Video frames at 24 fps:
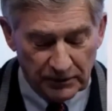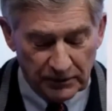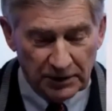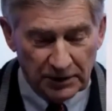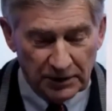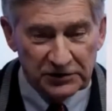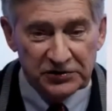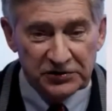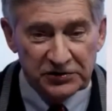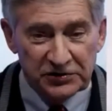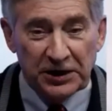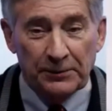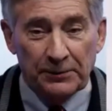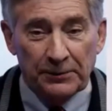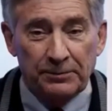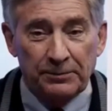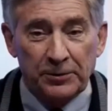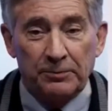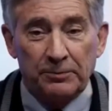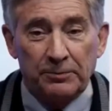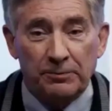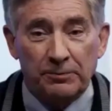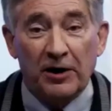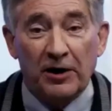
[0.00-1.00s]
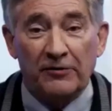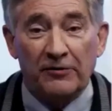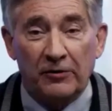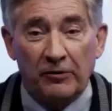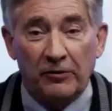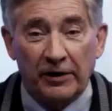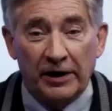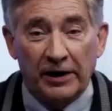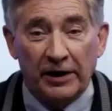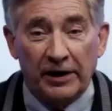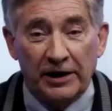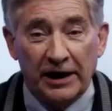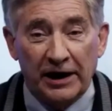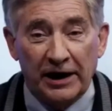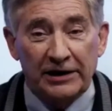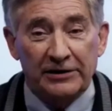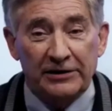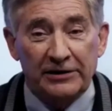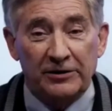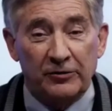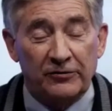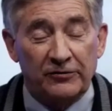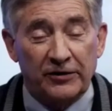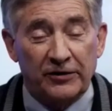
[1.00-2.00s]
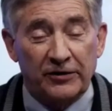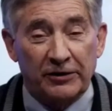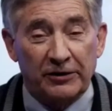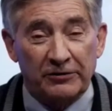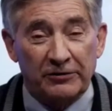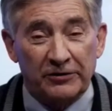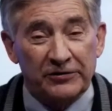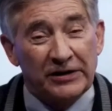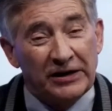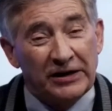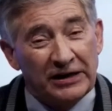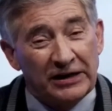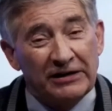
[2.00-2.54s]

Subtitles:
distemper, parvo, and adenovirus,